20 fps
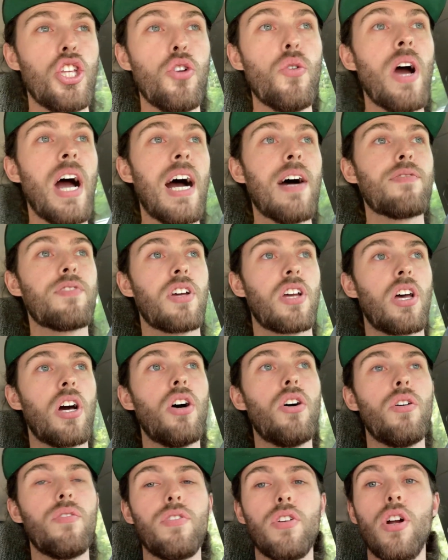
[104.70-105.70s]
You have to
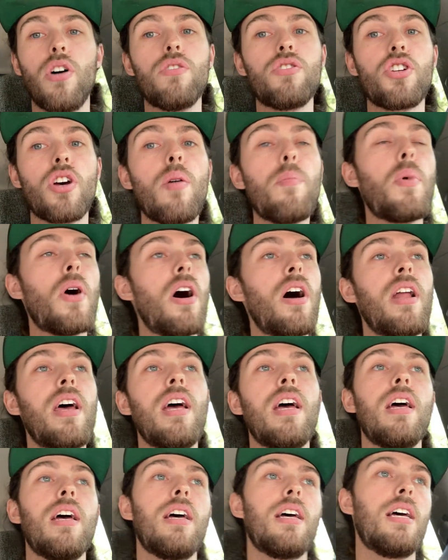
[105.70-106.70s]
go. If you don't jump on
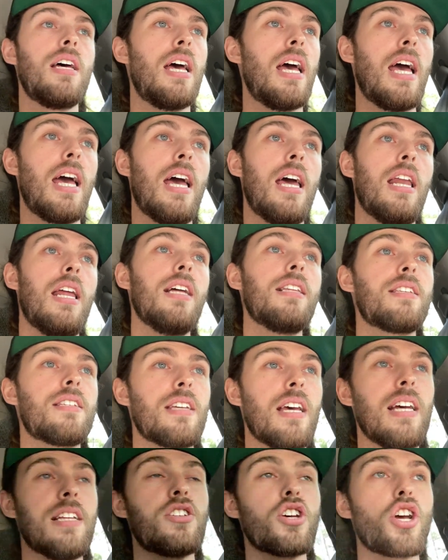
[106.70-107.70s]
it and it's
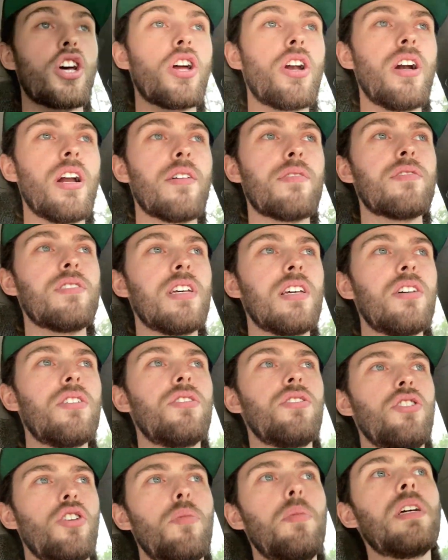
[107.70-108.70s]
it's a good enough deal,
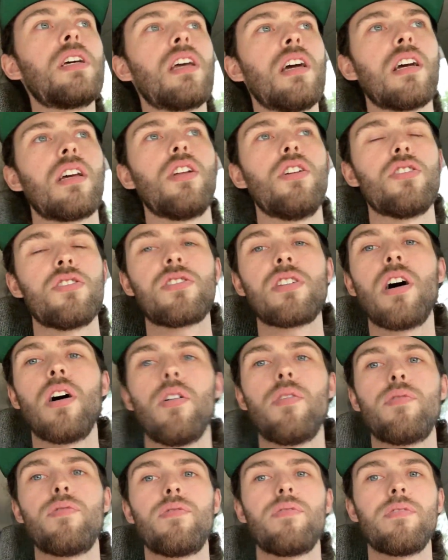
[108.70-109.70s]
you'll be kicking
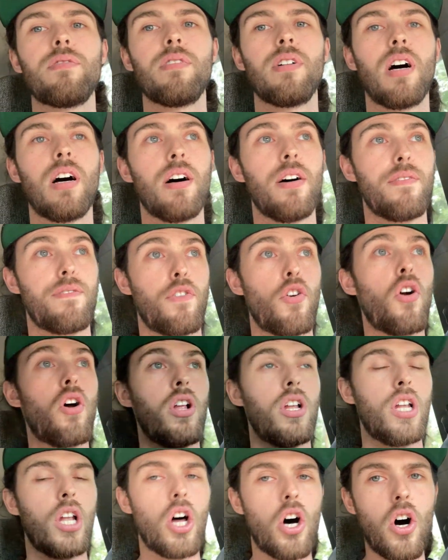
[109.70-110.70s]
yourself for a
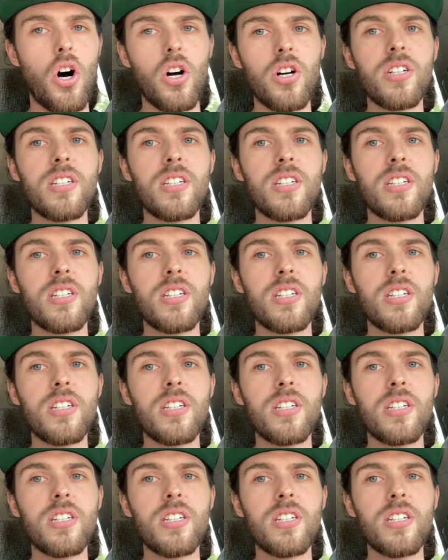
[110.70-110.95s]
long